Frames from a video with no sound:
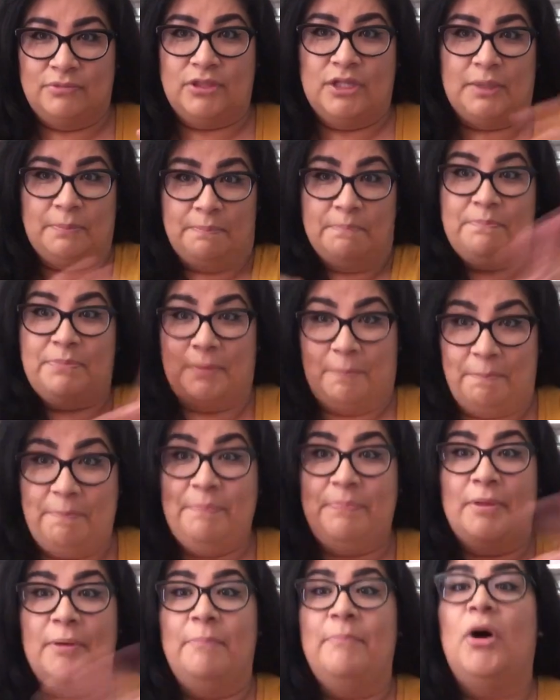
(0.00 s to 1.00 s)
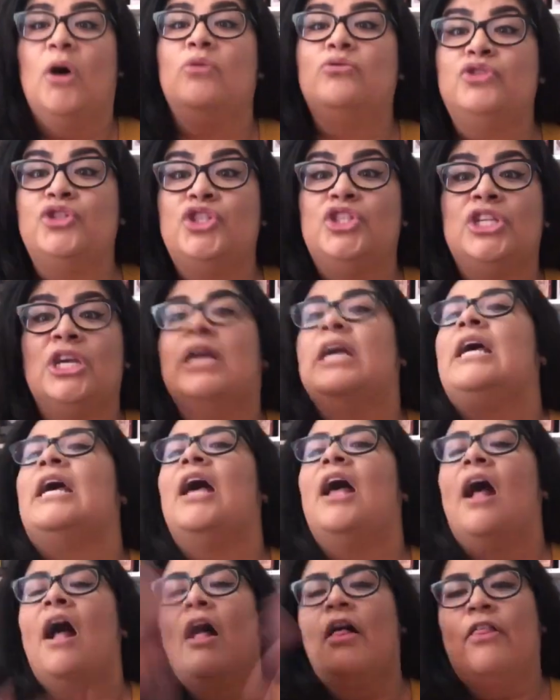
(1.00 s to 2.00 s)
The, the, the most
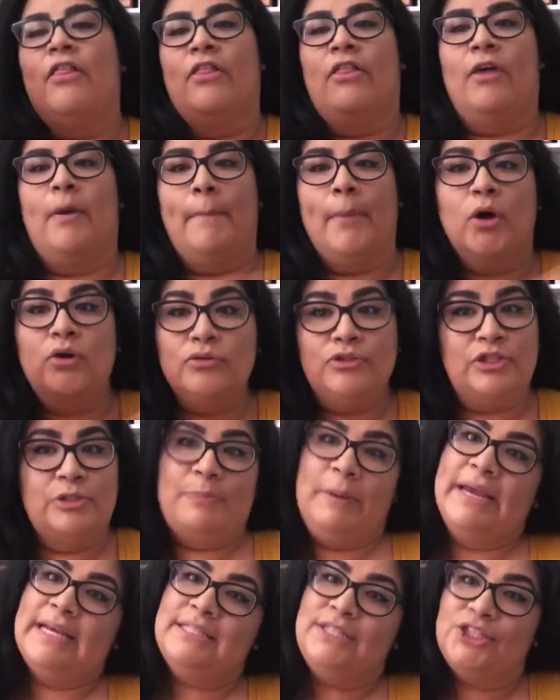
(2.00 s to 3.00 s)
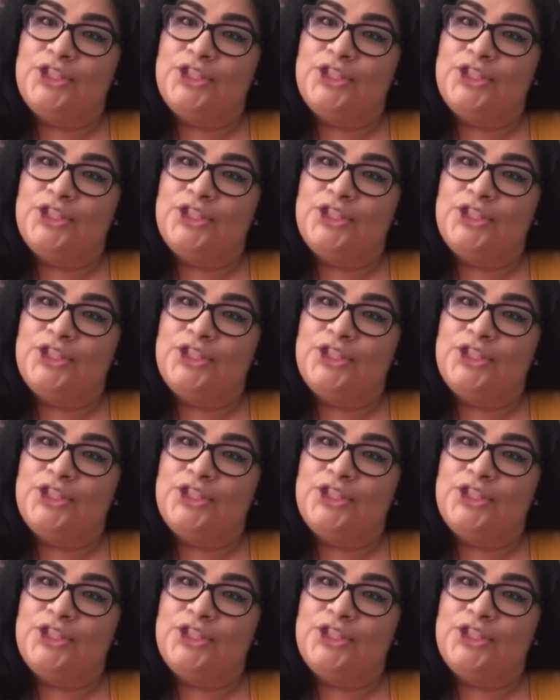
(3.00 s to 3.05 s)
the most space